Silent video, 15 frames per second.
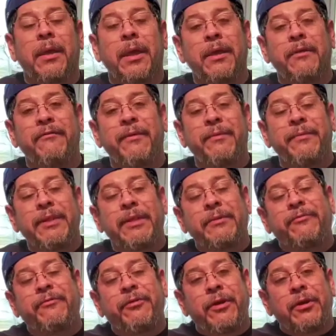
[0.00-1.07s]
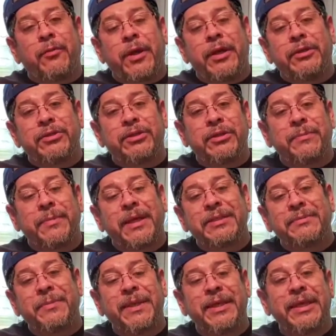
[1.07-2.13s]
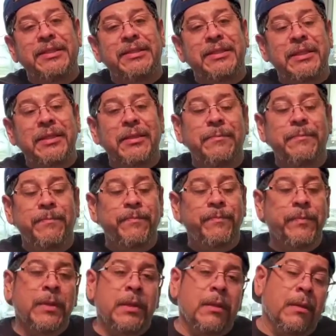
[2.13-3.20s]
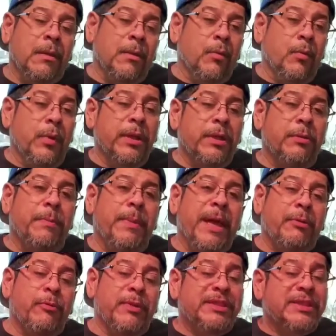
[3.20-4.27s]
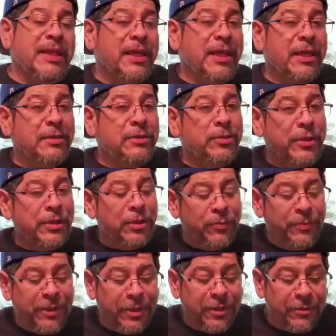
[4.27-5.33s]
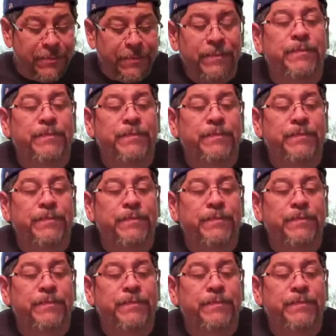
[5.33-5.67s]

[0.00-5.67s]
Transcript: Hey family from Aquarius Sin Más by AC, welcome back once again to a new video.